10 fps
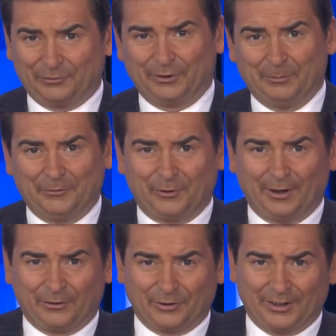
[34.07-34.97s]
Some have
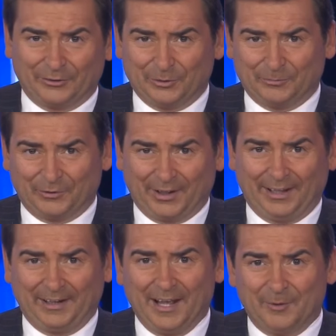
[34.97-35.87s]
criticized him for
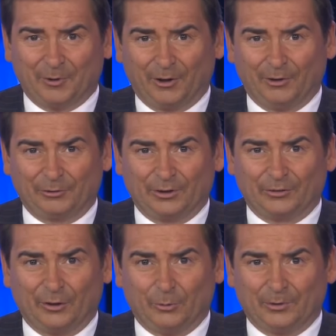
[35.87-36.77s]
that, but Larson
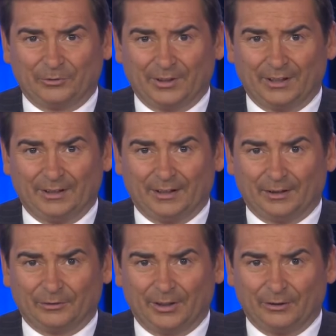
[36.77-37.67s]
has always said it
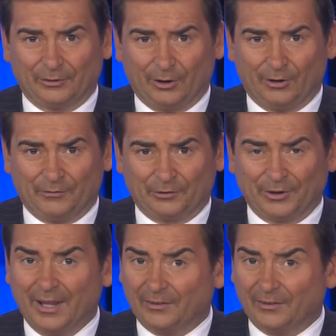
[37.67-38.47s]
is his office